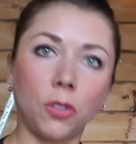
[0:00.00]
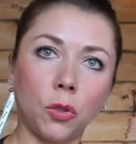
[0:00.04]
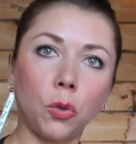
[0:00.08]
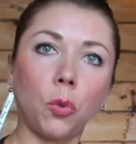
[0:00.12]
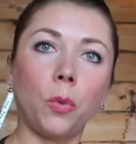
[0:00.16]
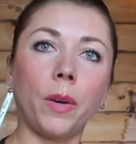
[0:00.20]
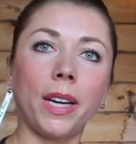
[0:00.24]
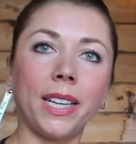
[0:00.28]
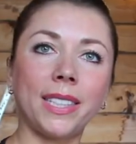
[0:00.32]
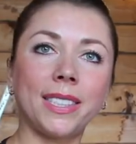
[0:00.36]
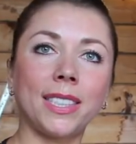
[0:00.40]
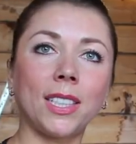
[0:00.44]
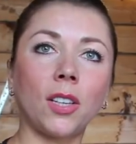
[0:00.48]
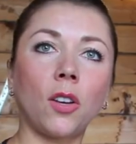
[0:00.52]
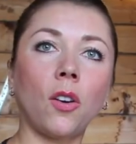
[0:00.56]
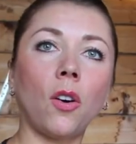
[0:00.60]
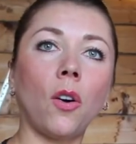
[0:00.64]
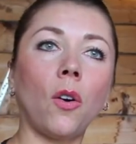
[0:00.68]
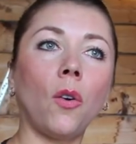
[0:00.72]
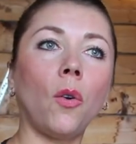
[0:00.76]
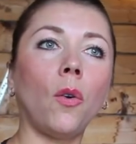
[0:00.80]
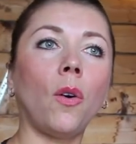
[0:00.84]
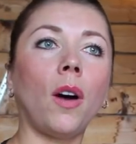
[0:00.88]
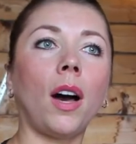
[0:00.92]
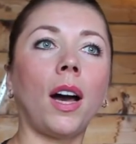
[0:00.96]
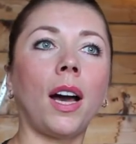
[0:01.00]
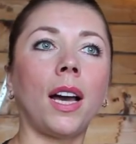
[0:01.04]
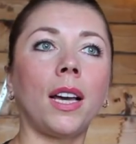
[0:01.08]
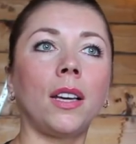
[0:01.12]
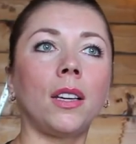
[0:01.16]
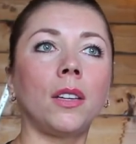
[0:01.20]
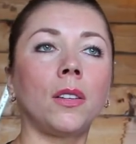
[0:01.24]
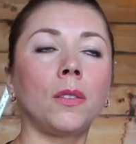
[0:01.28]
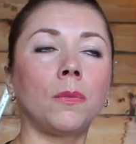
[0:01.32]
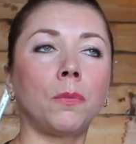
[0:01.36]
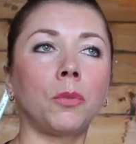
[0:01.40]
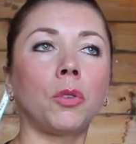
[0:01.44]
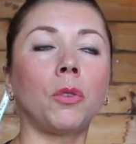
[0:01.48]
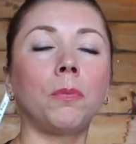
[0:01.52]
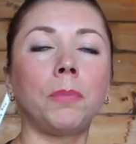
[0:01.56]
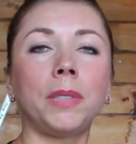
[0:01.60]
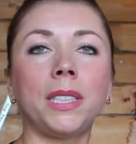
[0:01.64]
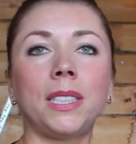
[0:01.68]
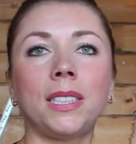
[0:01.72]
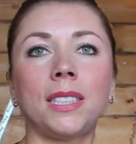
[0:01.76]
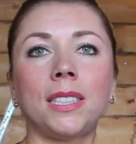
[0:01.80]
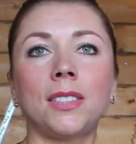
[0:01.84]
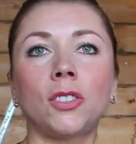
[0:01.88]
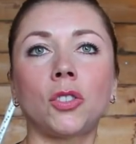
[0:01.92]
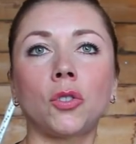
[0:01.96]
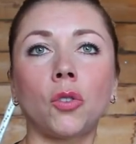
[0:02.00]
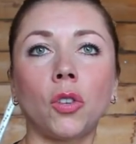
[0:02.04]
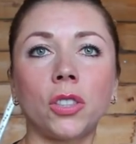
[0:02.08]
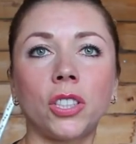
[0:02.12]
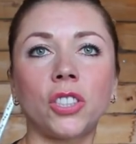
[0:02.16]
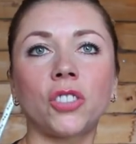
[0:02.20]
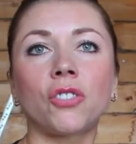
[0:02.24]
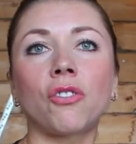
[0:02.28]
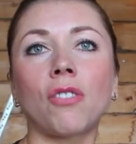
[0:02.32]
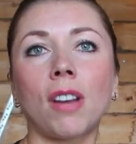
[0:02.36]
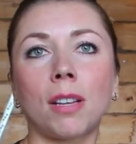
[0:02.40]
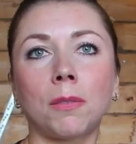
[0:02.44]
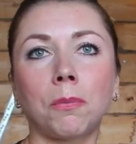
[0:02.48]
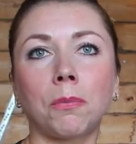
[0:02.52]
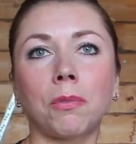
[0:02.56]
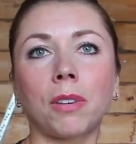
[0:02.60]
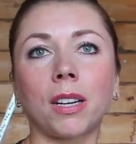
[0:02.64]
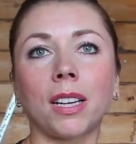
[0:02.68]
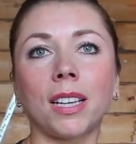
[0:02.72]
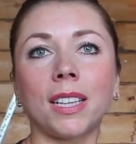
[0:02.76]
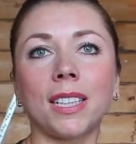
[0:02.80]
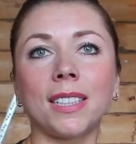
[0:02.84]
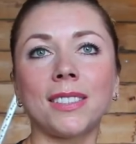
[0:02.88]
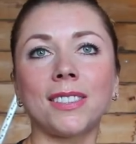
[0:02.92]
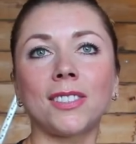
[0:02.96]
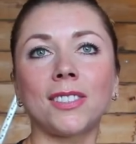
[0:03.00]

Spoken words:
2 weeks ago I competed in Scottish Grand Prix,